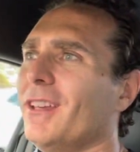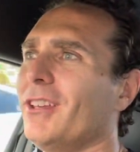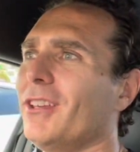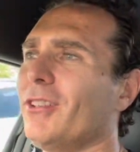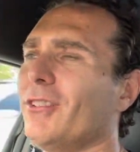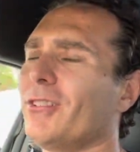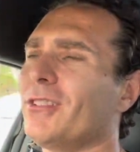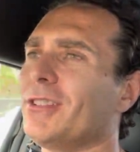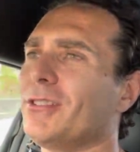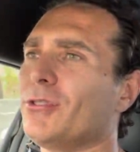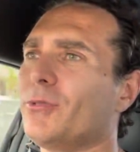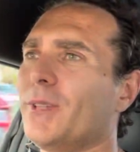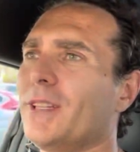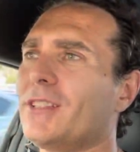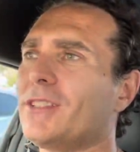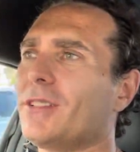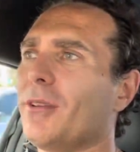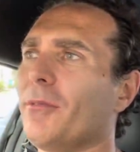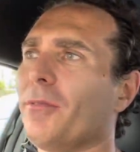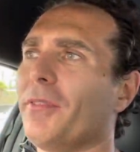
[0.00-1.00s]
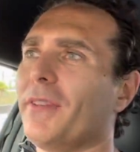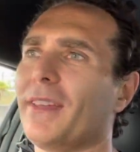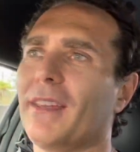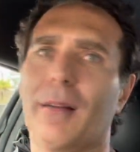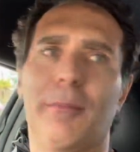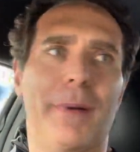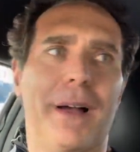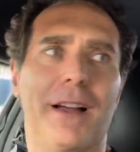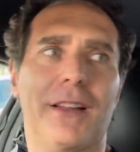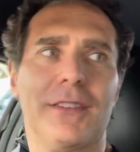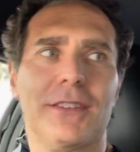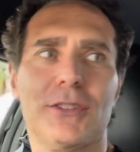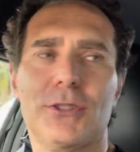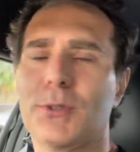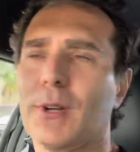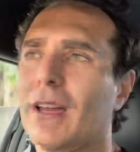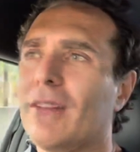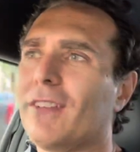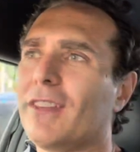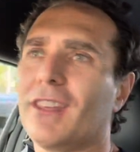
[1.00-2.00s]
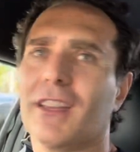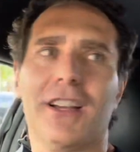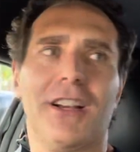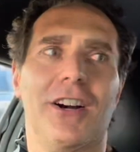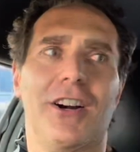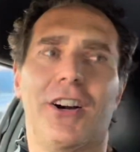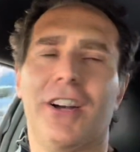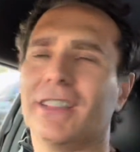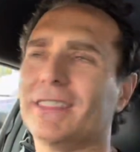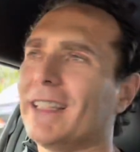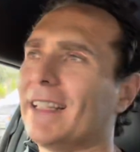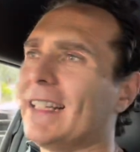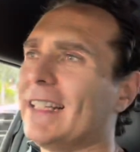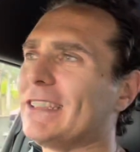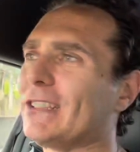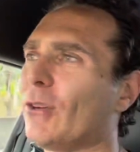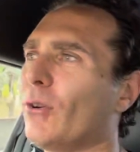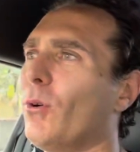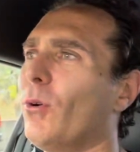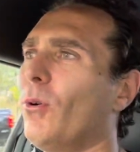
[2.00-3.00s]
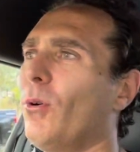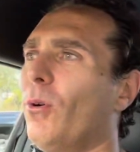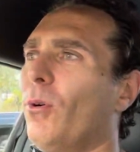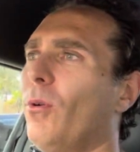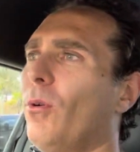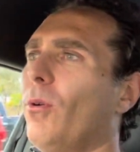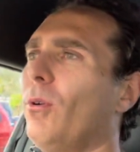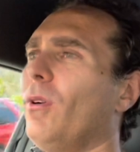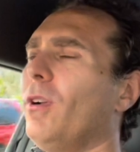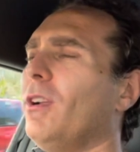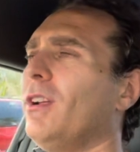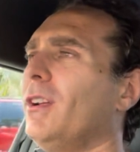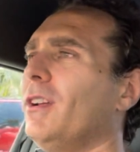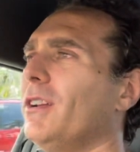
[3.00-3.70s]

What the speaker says: there's really something about driving a car that has all